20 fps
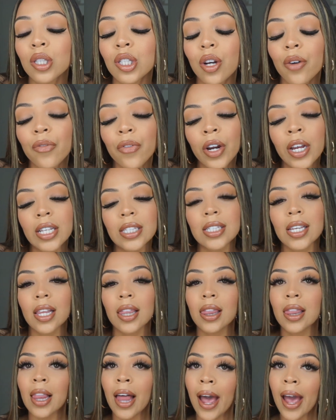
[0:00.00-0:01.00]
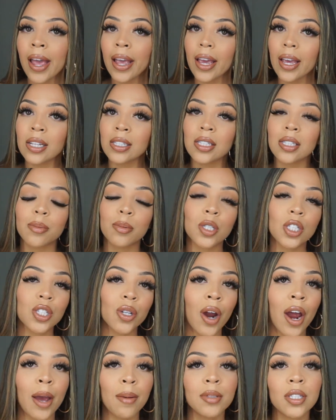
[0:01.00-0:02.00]
Don't forget to like and
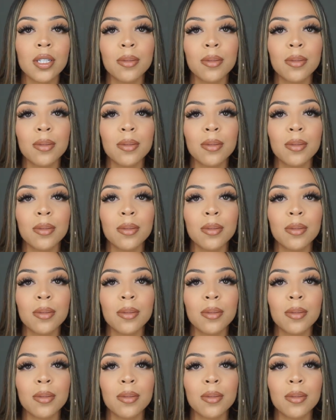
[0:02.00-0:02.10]
subscribe